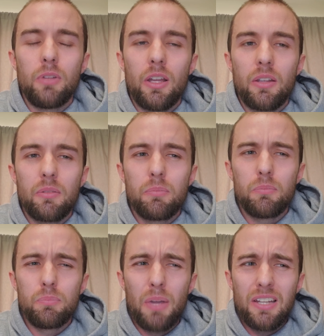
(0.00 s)
a
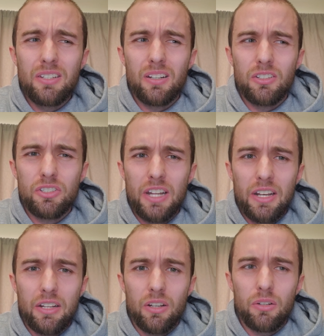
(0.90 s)
basic
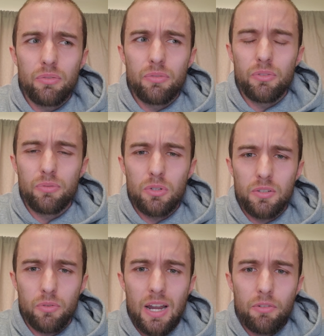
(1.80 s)
understanding of the force
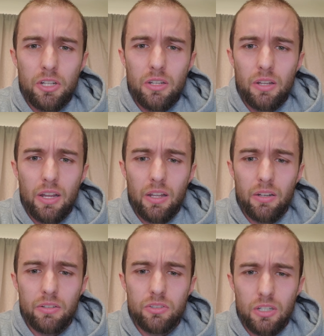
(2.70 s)
of gravity
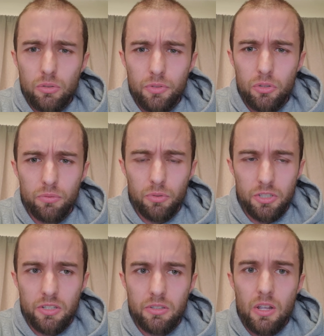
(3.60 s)
and centrifugal
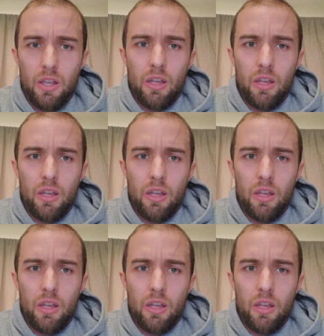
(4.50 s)
forces